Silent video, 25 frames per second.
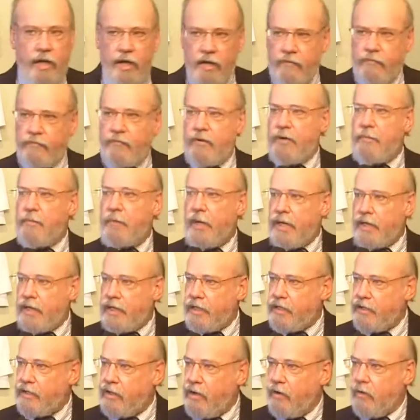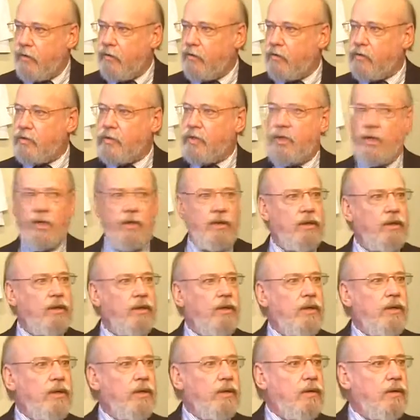everybody knows
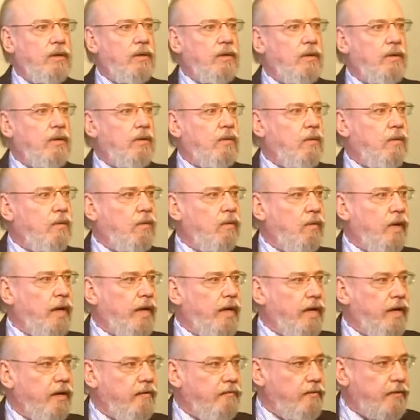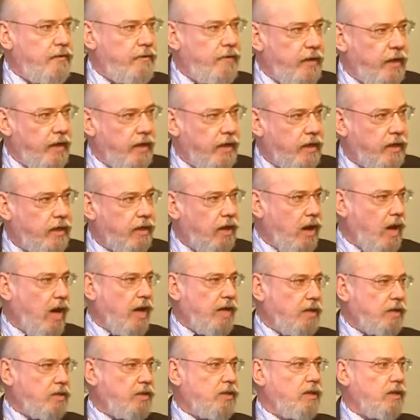what everything
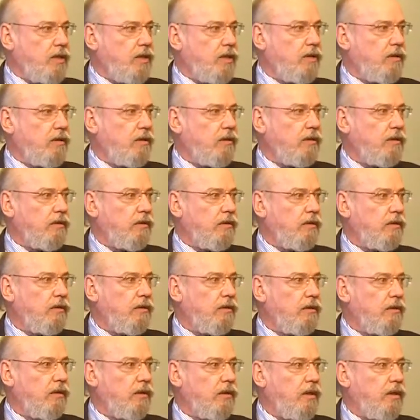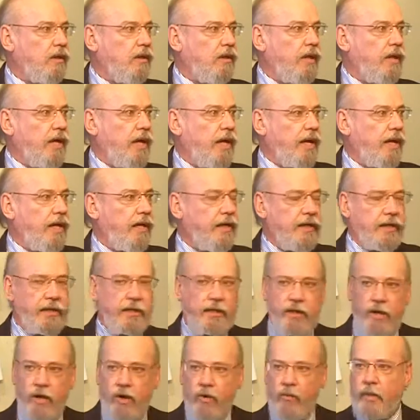costs,
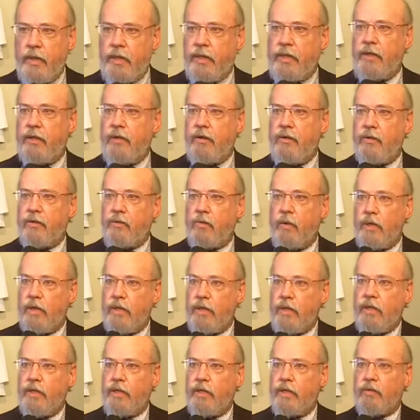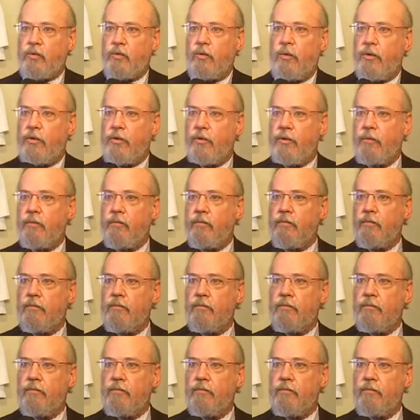and nobody knows what anything's worth.